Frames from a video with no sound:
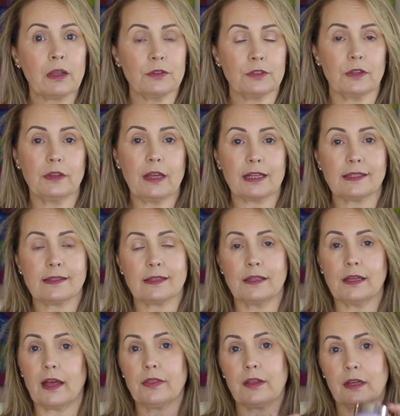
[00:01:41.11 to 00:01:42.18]
So that's
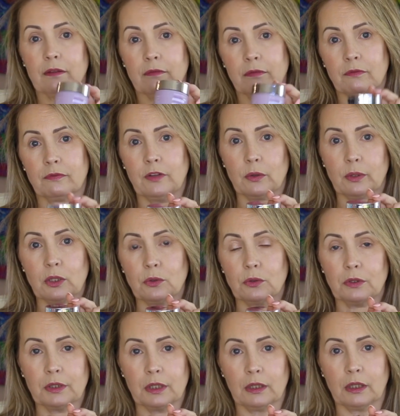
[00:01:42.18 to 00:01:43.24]
another very
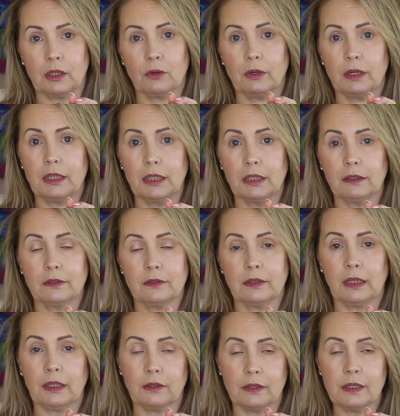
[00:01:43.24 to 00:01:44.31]
good
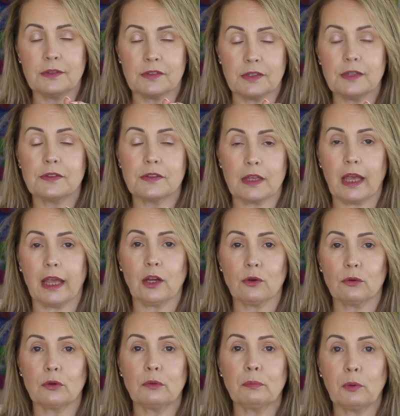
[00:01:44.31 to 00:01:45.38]
ingredient in this, is the
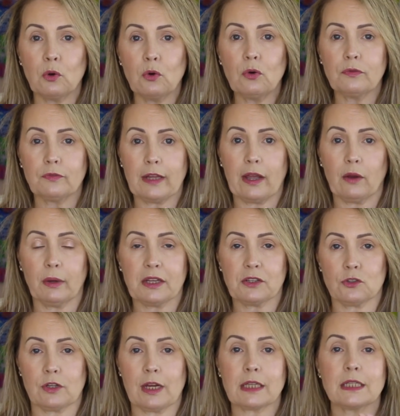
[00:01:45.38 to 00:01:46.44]
Kangaroo Paw Flower
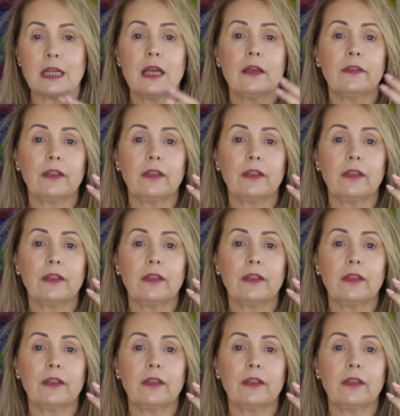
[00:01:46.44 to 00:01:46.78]
Extract,